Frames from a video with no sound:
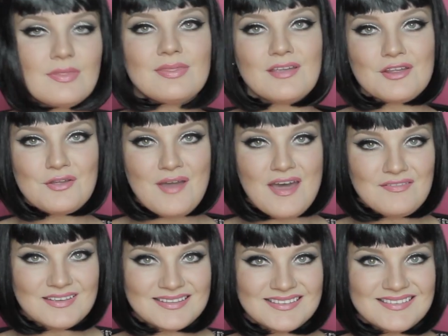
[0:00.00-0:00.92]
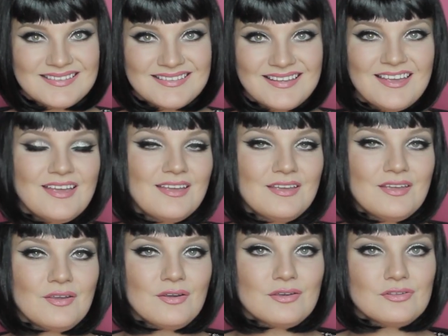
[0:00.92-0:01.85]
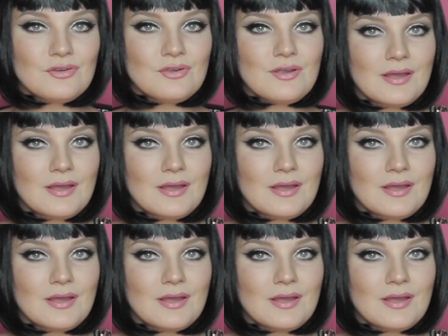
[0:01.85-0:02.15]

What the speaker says: And there you have it. Here is your